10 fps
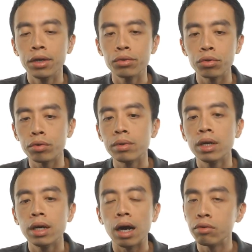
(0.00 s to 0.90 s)
So
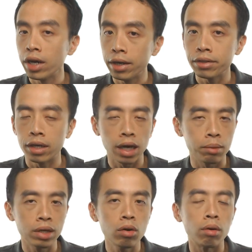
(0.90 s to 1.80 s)
aldehydes and
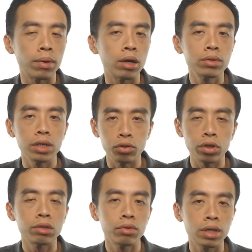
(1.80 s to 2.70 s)
carbonyl compounds in
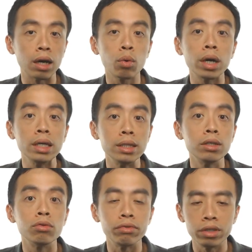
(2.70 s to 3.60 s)
general are quite
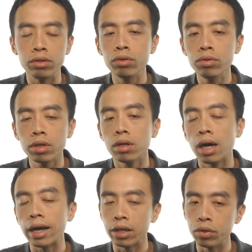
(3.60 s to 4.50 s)
easy to reduce.
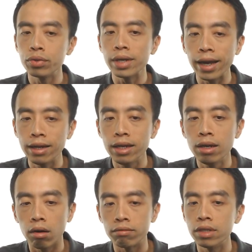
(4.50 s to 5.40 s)
I can use any
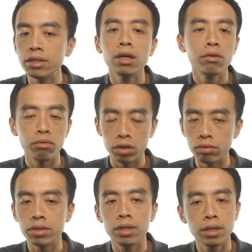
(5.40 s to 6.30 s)
of these
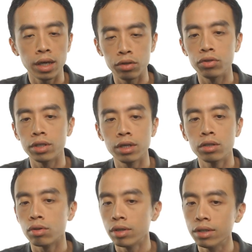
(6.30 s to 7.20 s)
reducing agents.
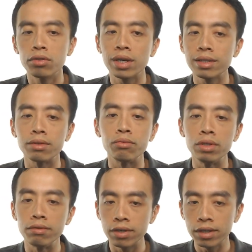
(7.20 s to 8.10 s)
So this is just the
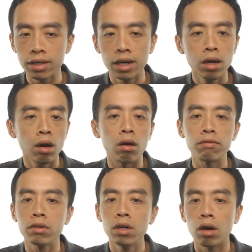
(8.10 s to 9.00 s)
reverse
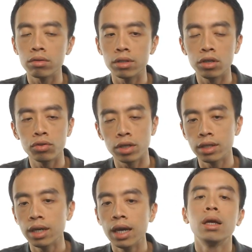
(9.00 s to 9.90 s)
of
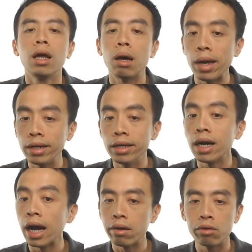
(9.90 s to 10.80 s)
oxidation. I'm adding a
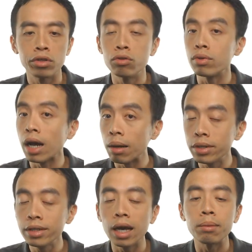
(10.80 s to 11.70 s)
hydrogen to
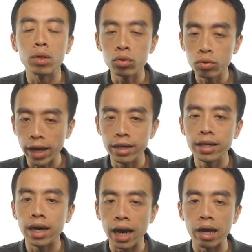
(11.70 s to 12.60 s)
carbon. I'm also
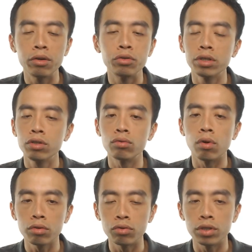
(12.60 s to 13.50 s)
adding a hydrogen to
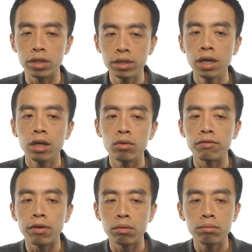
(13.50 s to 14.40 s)
oxygen to
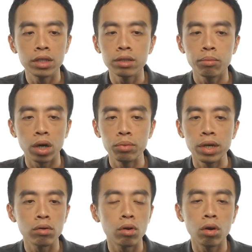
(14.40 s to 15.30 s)
form this primary
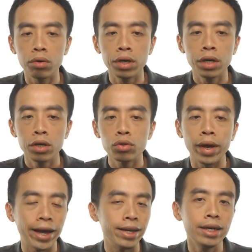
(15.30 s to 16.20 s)
alcohol. So
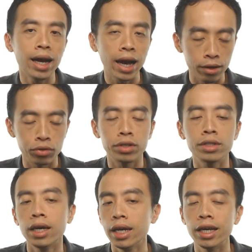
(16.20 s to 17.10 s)
adding
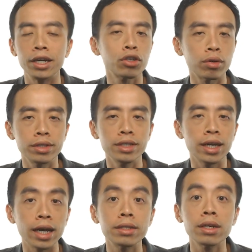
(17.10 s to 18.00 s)
hydrogen, it is considered
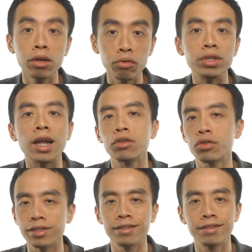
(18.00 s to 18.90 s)
as
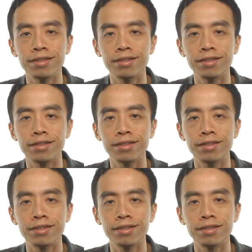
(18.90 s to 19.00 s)
reduction.